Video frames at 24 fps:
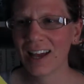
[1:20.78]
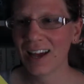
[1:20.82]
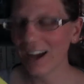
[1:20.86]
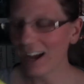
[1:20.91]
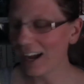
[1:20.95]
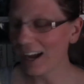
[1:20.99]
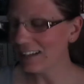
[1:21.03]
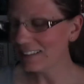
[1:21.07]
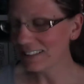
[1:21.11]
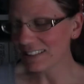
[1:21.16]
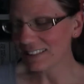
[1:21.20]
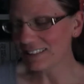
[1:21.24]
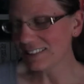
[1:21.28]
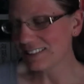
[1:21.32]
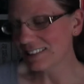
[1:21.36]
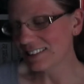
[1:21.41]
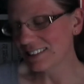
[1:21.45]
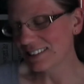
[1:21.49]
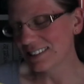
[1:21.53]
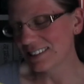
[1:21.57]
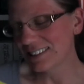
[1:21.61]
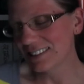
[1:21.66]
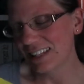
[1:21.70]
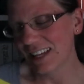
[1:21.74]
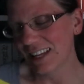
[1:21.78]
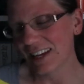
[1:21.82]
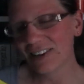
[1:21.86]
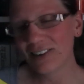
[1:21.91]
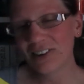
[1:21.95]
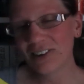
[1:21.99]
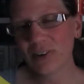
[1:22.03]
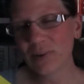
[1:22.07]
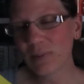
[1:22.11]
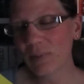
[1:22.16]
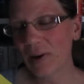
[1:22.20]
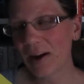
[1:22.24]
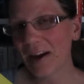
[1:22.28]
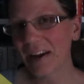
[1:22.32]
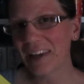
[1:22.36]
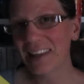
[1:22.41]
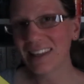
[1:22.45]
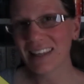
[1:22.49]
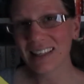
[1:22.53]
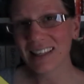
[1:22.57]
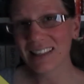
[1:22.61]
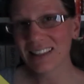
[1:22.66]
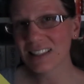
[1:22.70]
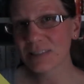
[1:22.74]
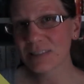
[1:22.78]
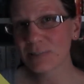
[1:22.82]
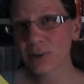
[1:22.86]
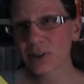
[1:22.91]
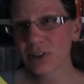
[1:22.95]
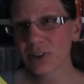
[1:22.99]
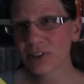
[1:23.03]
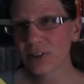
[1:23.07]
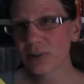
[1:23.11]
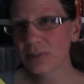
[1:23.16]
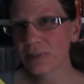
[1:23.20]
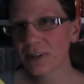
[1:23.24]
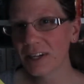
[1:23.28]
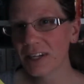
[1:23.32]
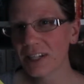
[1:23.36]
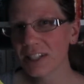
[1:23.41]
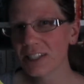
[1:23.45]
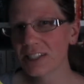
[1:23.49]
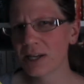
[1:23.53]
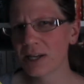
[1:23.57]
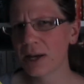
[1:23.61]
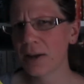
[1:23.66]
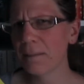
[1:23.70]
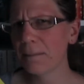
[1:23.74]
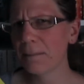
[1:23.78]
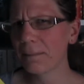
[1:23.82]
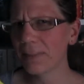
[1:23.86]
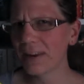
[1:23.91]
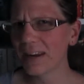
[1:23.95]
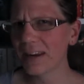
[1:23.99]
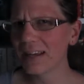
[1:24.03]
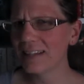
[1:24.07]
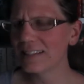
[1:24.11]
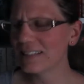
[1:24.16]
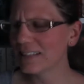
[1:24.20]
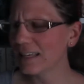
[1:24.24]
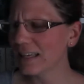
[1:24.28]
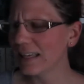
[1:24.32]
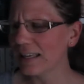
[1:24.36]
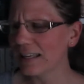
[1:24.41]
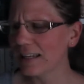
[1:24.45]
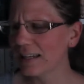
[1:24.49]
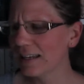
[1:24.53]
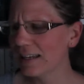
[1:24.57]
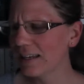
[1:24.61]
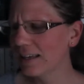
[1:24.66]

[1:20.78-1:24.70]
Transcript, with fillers: I, I just I don't know why I like this book so much but I did